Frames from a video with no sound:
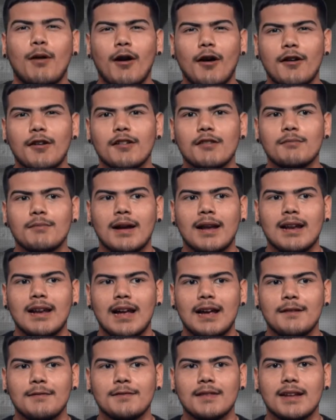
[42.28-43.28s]
part of my
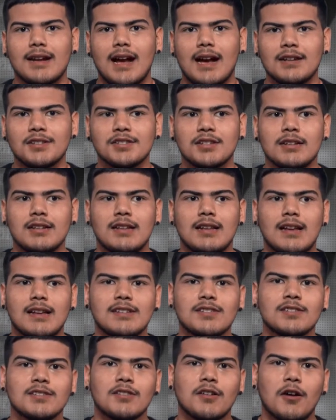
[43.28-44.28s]
life that actually
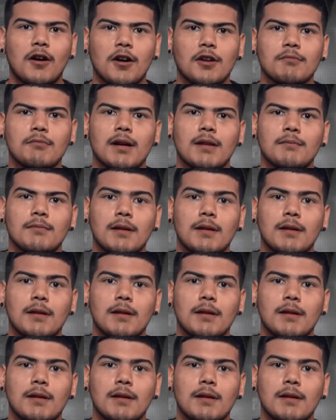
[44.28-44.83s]
like scarred my